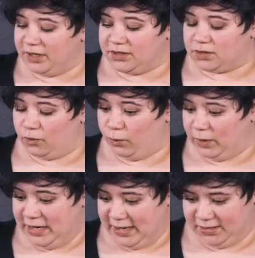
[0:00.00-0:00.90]
It's
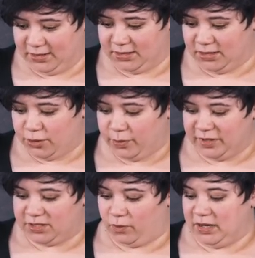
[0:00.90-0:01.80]
great as a syrup,
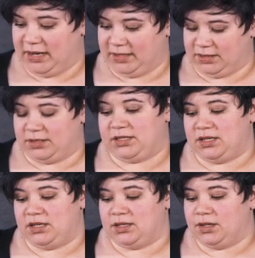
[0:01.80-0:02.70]
it's great as a
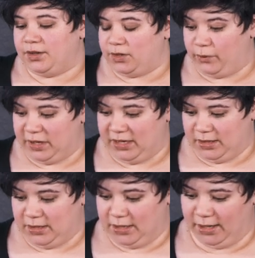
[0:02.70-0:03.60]
tea. You
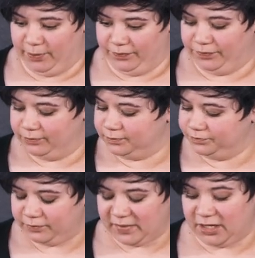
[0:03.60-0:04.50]
can um,
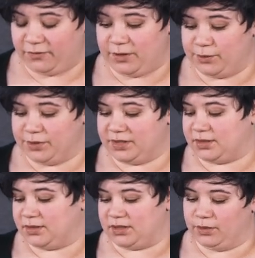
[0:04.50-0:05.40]

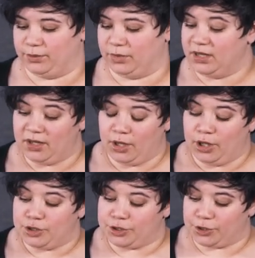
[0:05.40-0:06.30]
infuse some
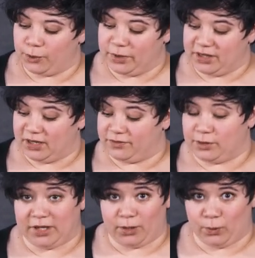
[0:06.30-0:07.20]
sugar with it if
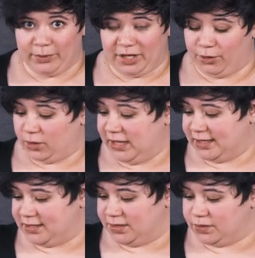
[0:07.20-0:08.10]
you like rimming your
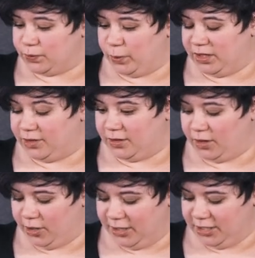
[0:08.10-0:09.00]
glasses with a
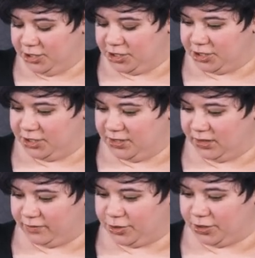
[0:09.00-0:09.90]
garnish
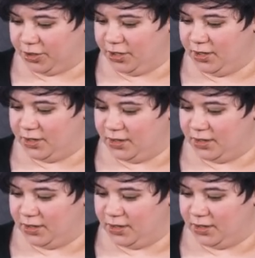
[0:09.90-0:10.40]
of sugar.